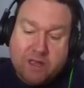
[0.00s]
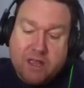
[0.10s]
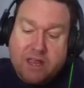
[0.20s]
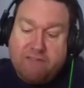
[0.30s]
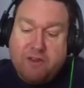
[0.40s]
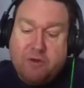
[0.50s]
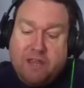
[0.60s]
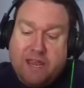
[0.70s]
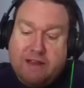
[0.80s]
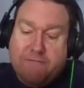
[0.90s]
If you
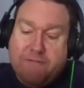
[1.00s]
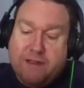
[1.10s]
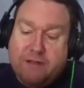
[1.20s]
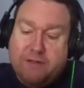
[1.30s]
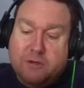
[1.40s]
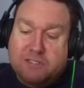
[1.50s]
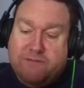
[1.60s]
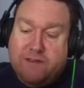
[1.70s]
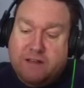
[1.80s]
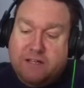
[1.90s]
can't feel those
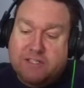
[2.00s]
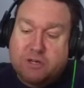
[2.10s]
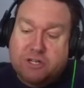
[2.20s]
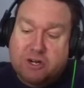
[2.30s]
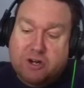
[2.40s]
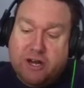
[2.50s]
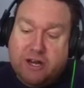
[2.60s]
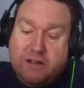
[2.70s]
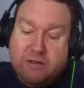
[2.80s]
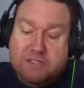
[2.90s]
feelings
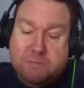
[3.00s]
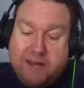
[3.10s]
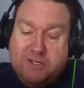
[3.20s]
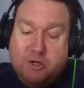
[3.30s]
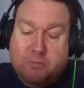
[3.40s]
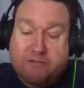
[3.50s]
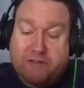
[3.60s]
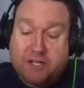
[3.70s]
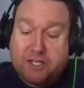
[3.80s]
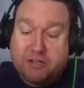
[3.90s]
returning, speak to a
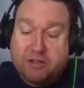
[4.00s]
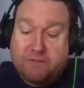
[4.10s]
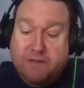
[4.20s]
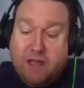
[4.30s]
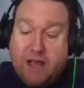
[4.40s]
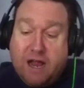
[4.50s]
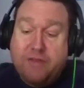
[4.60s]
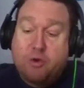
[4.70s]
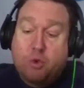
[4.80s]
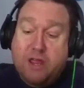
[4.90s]
professional
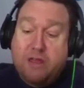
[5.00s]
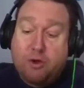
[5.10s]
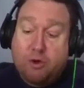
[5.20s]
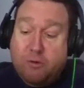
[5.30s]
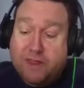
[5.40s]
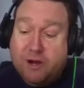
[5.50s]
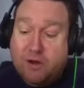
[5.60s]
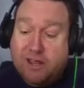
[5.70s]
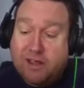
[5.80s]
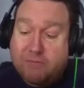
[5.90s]
either with or
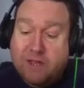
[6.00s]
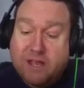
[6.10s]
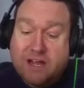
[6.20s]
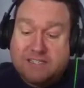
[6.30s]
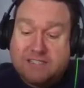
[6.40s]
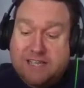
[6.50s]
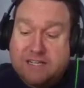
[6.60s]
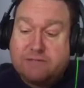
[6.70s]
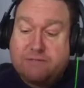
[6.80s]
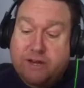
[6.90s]
without him. A
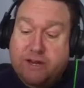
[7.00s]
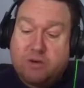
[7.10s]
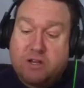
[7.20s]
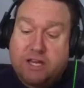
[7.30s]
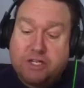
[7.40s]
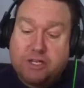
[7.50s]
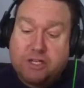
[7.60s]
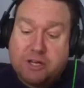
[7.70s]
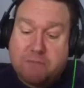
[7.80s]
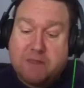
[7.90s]
sex free
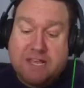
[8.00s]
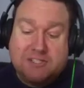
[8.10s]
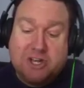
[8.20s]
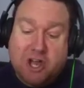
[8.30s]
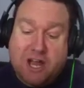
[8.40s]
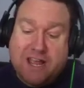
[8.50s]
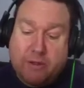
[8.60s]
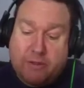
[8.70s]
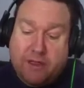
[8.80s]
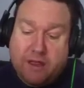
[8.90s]
relationship is not
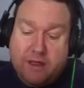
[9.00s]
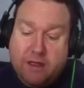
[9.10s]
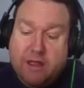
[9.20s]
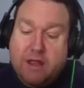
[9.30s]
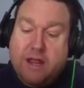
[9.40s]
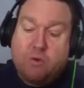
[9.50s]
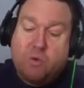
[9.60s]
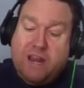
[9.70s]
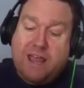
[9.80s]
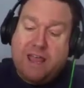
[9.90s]
healthy. In
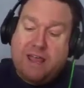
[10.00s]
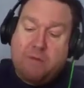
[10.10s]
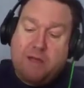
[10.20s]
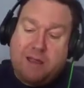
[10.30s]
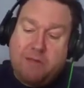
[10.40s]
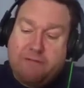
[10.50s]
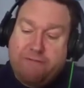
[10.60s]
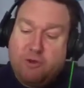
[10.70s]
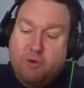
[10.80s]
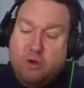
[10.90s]
rehab, I met a
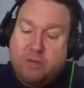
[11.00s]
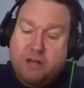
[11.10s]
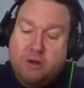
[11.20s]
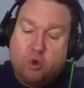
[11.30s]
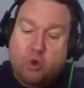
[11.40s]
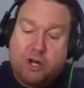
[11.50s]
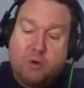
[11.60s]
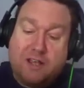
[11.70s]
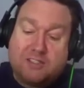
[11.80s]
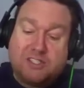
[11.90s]
few women who were
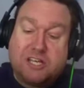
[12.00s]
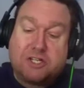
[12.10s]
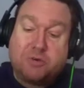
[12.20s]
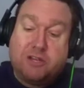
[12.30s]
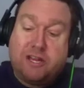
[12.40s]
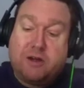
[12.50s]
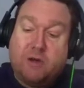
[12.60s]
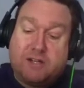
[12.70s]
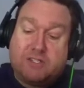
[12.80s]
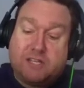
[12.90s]
known as sexual
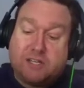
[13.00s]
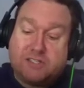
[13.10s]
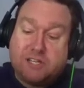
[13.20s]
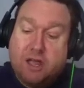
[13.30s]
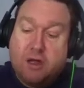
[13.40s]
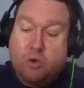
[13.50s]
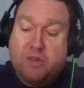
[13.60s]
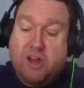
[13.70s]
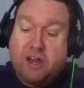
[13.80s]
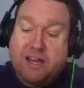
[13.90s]
anorexics
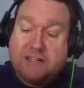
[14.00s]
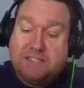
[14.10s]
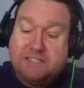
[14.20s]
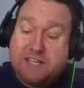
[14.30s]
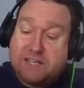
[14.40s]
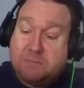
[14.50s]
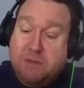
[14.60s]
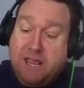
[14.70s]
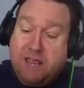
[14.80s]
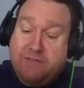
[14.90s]
with their anti sex
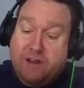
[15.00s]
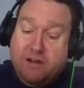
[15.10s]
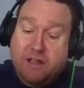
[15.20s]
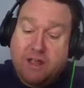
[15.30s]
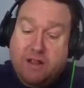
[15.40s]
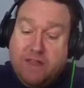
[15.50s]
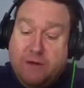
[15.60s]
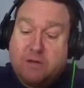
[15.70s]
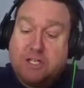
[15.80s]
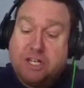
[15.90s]
behavior.
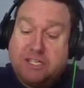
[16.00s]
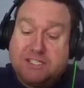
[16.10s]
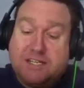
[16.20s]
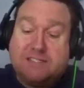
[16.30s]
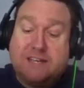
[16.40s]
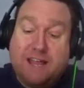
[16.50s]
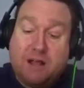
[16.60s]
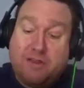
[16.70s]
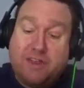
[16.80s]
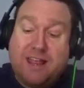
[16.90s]
They were just as
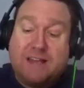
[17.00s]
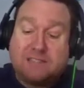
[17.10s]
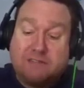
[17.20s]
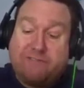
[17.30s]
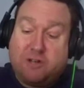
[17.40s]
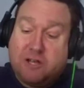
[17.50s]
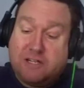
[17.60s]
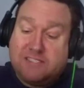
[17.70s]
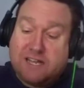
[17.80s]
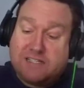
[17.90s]
unhealthy as the full
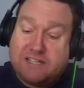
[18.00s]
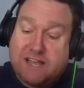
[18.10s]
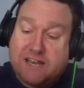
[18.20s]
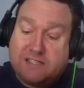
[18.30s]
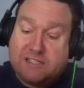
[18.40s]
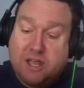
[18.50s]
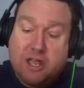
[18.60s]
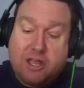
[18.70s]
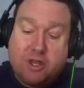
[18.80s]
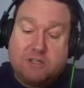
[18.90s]
on sex addicts.
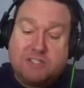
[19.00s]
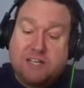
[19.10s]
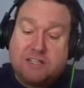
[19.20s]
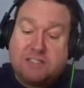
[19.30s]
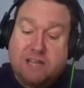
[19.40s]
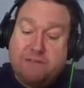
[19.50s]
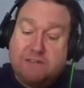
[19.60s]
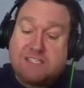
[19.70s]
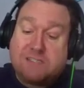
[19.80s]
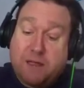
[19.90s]
Your sex life
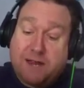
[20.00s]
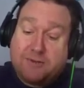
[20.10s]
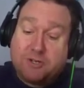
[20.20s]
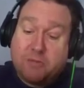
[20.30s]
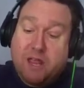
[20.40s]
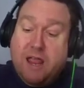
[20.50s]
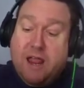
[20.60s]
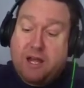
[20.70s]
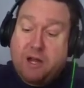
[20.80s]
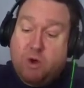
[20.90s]
is a spectrum,
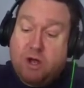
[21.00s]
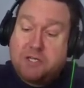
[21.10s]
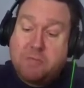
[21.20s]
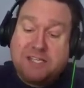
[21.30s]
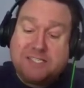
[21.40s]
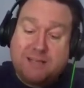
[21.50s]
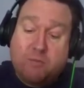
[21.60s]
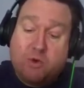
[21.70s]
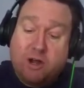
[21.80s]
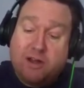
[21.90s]
and you want to be
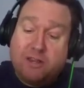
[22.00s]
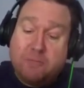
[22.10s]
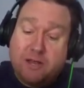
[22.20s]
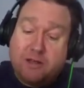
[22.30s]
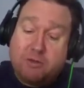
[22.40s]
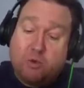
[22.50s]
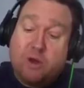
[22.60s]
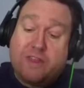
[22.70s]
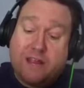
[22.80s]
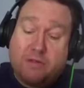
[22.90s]
somewhere in the middle
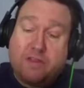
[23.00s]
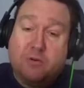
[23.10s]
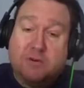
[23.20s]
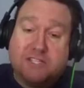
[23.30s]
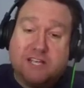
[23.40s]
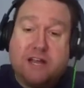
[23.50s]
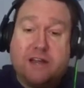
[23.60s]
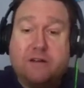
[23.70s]
where the healthy reside.